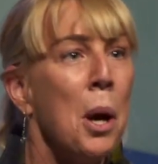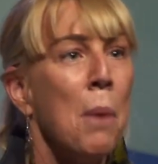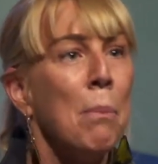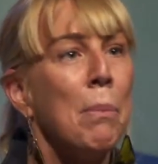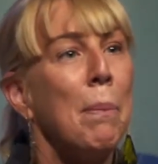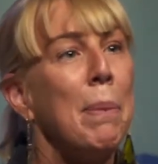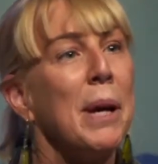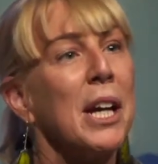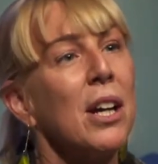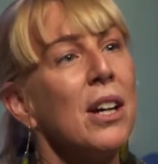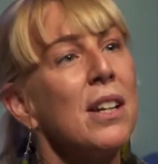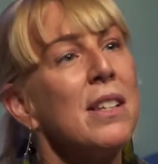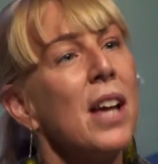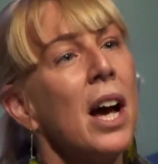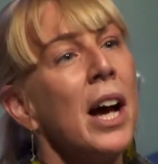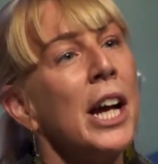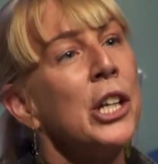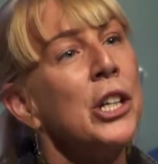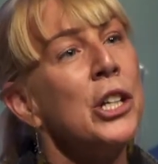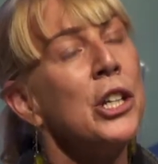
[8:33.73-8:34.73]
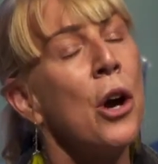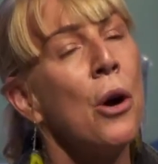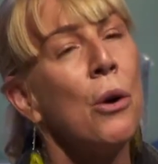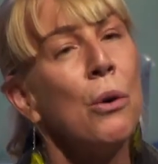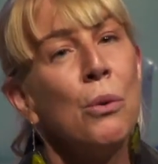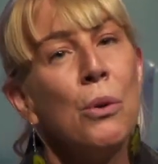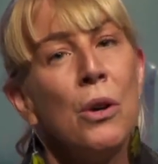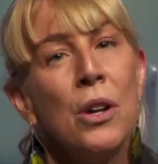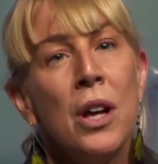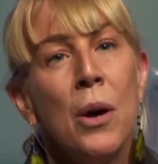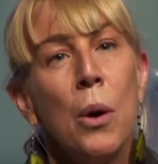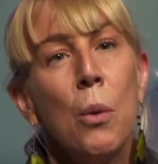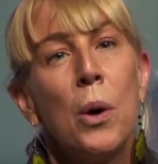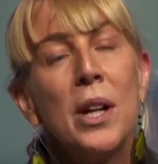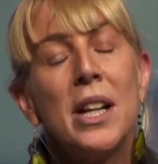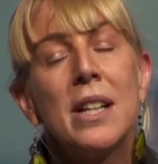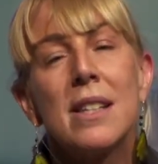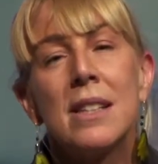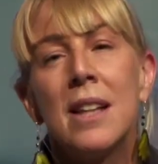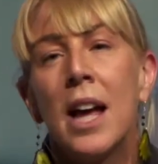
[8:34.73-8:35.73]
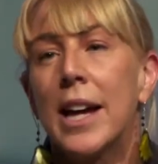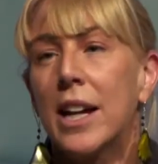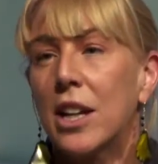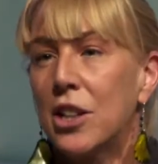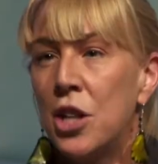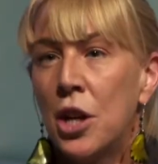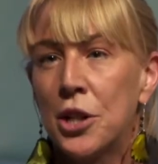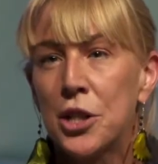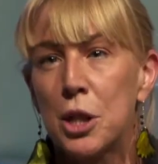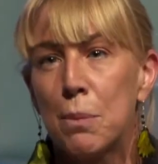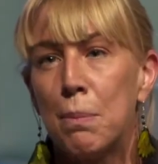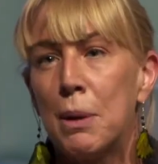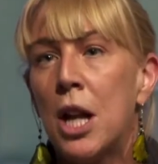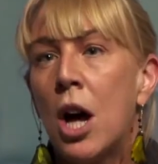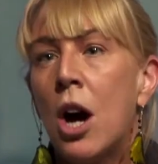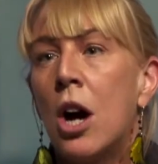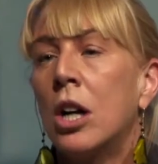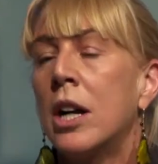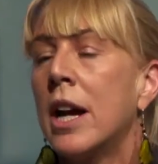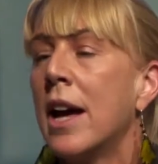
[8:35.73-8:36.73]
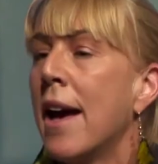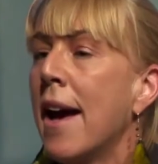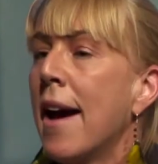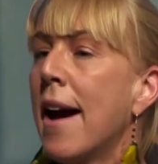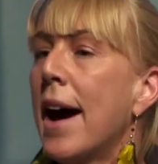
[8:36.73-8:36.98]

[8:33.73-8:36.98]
but because I know what it's like not to belong.